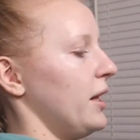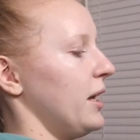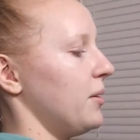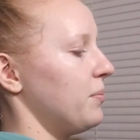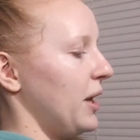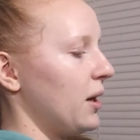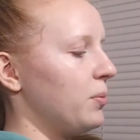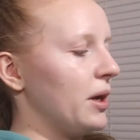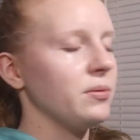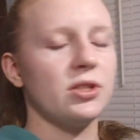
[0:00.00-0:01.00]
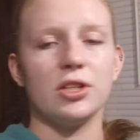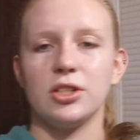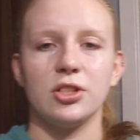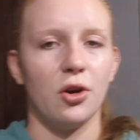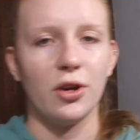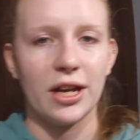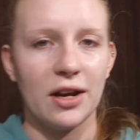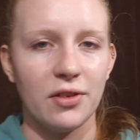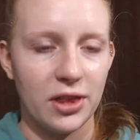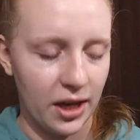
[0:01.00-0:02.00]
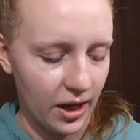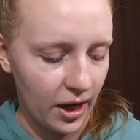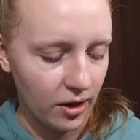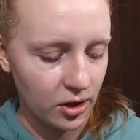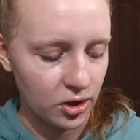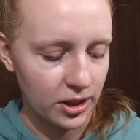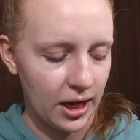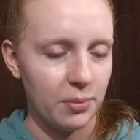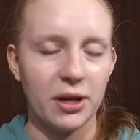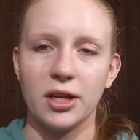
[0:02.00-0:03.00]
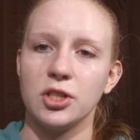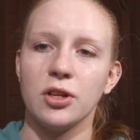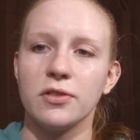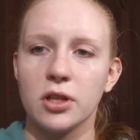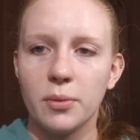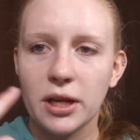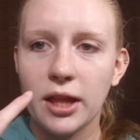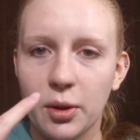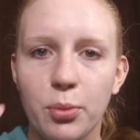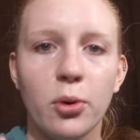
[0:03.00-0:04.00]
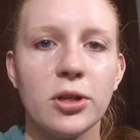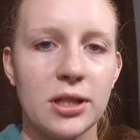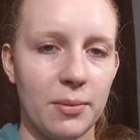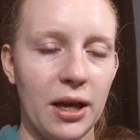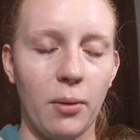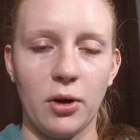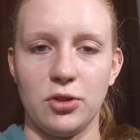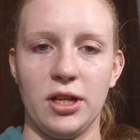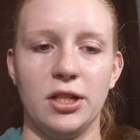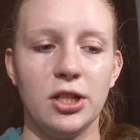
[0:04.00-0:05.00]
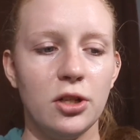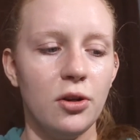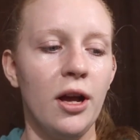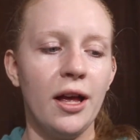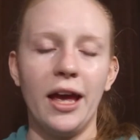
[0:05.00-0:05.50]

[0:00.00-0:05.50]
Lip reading: like makeup wipes just don't get everything out of your skin because you have so many like pores that makeup goes into